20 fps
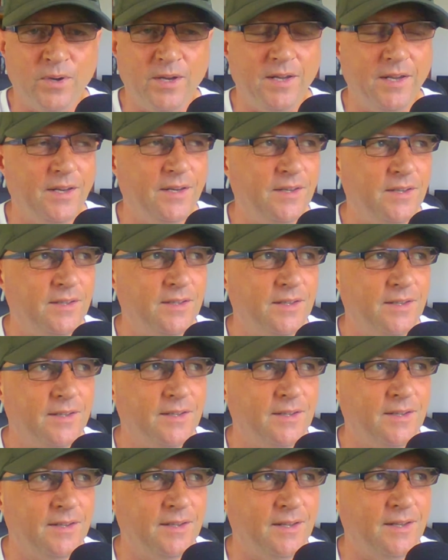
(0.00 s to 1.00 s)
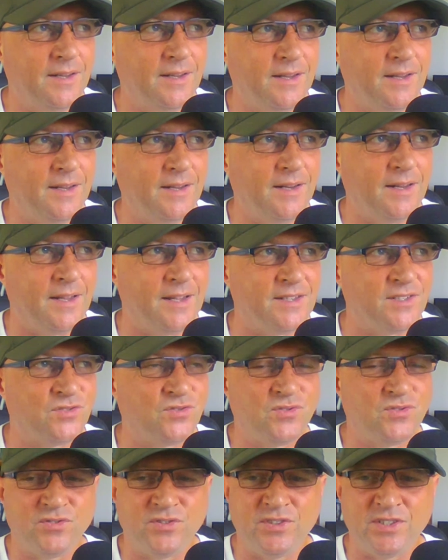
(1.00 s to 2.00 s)
when
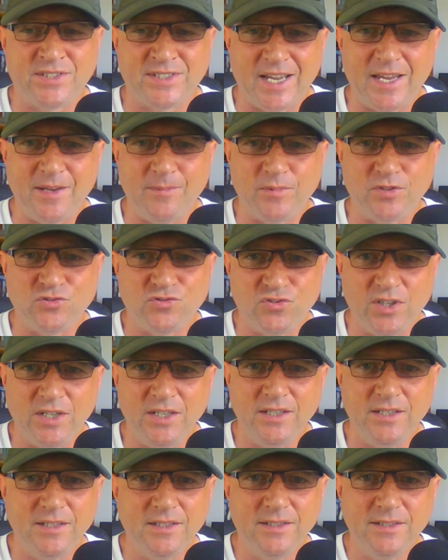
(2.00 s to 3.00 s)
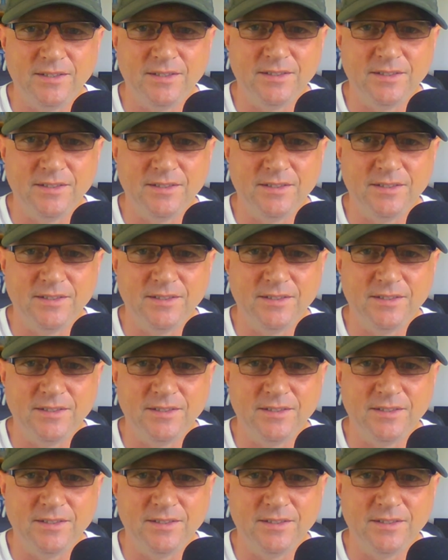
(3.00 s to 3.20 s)
the time is right.